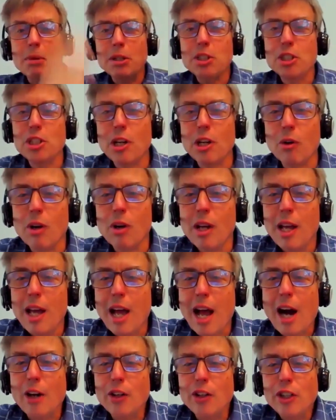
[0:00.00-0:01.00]
But
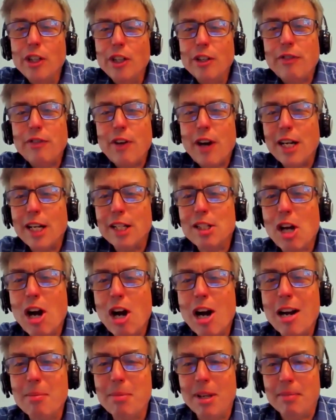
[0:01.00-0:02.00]
how do you define
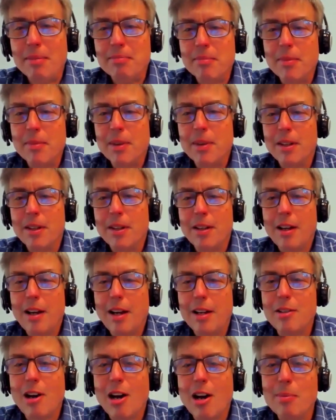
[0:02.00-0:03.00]
autonomy?
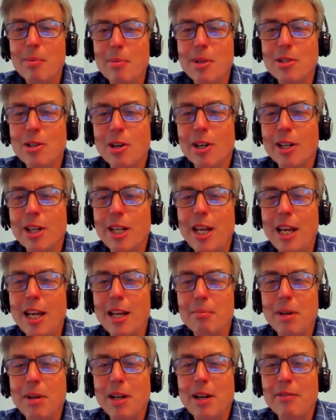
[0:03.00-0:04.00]
Autonomy is our
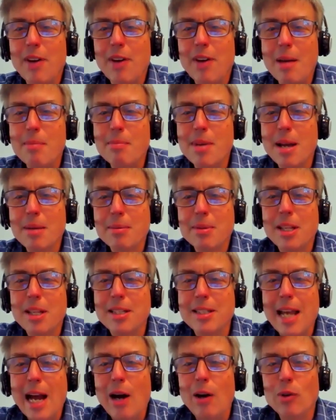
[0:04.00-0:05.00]
king. But if I'm at the
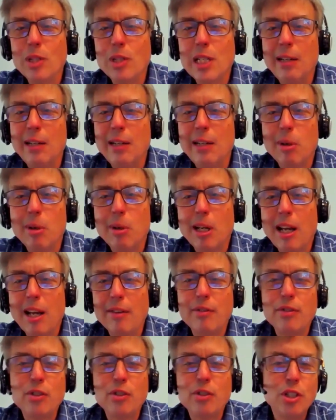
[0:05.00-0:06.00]
downtime of my
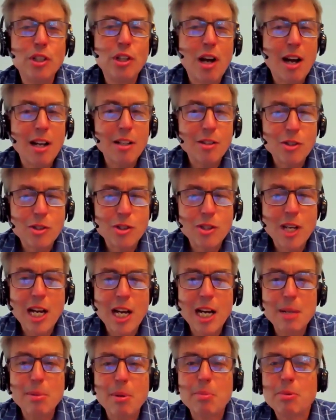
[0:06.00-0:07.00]
life, should not
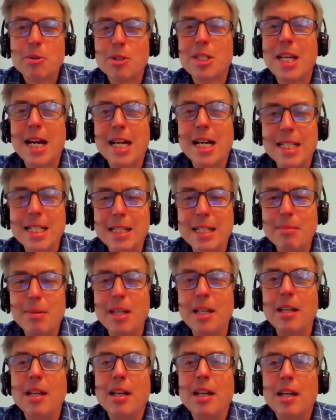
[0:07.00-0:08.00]
society be protecting
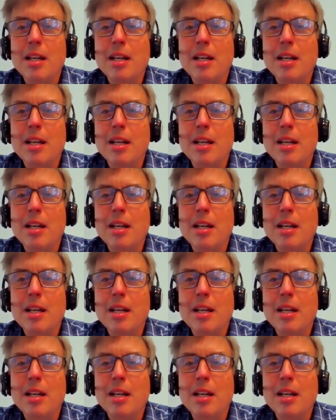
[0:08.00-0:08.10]
me?